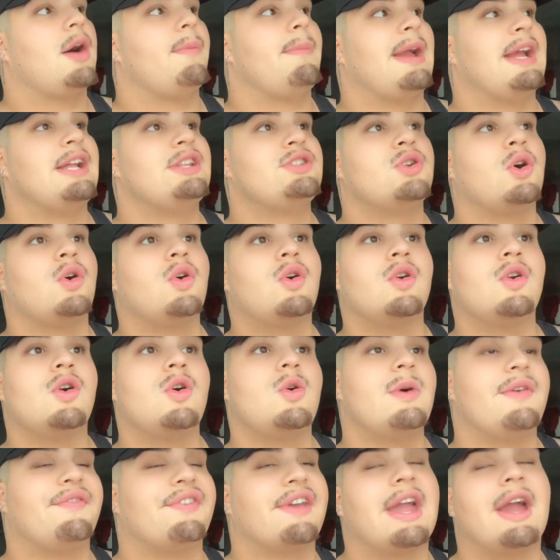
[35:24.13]
In total,
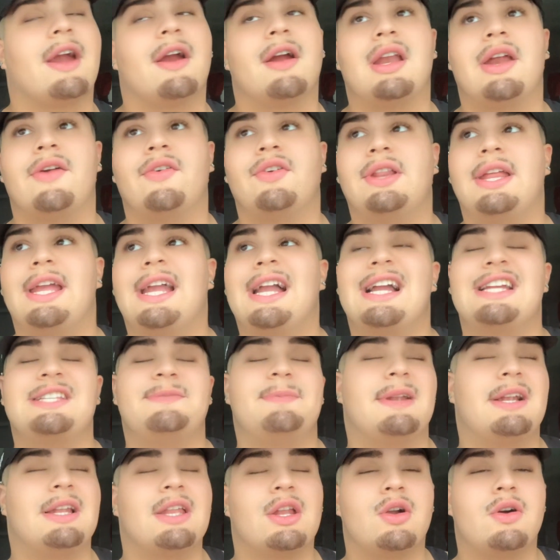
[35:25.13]
with care and everything, I
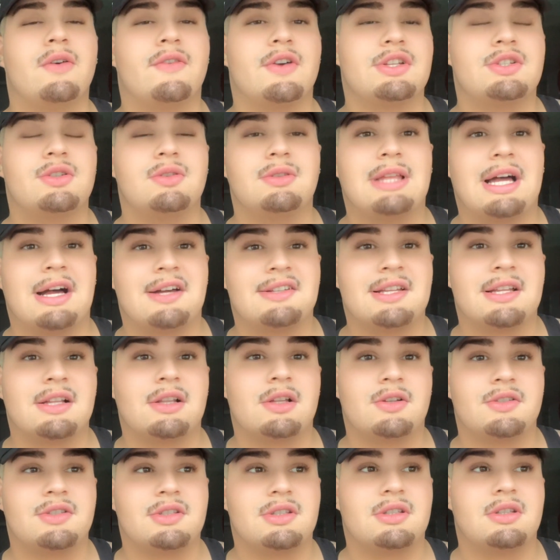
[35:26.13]
spent a little over 2,000,
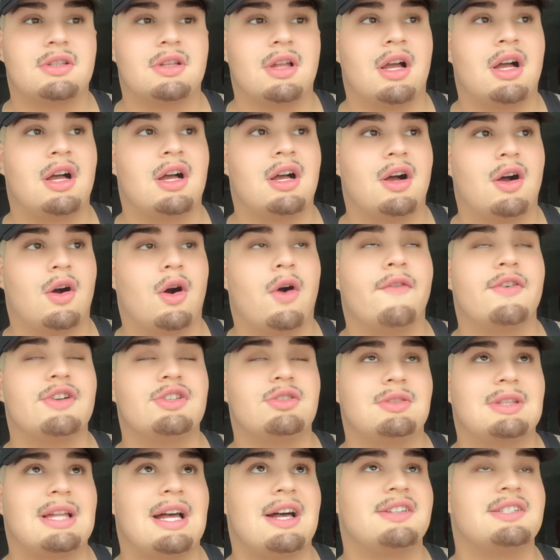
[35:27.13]
close
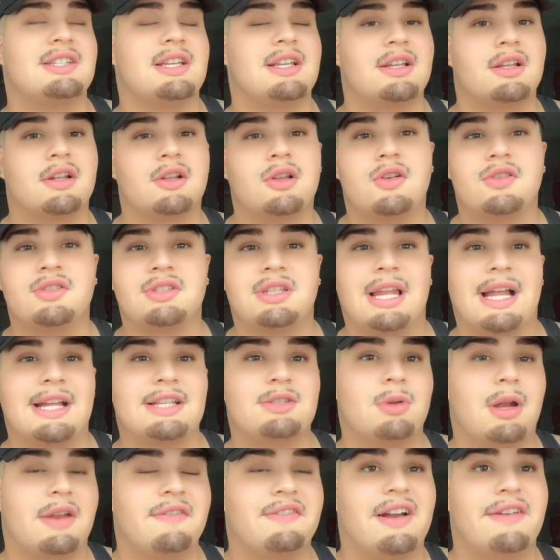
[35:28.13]
to like
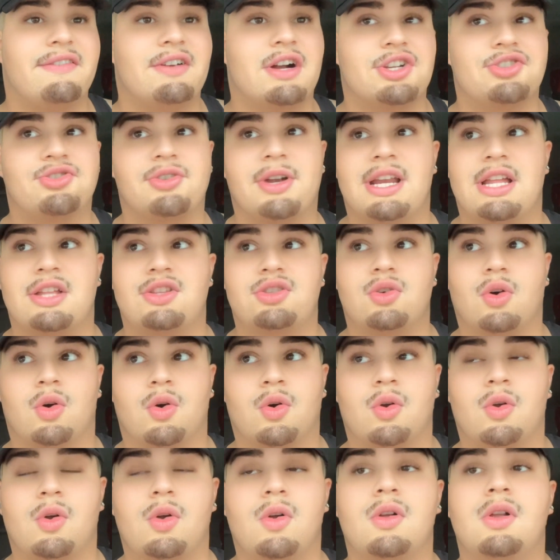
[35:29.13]
2,500 in
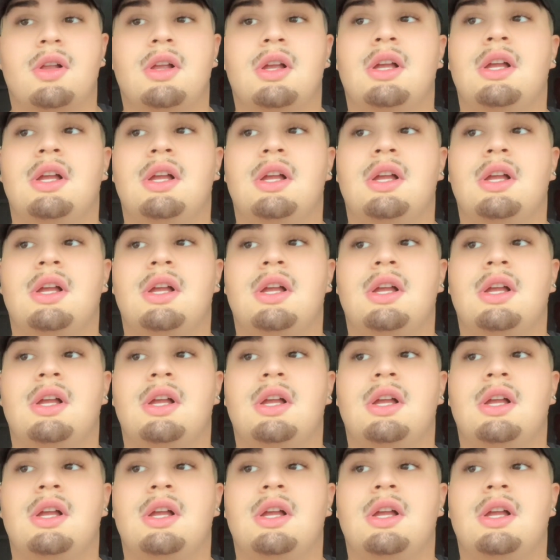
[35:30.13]
total.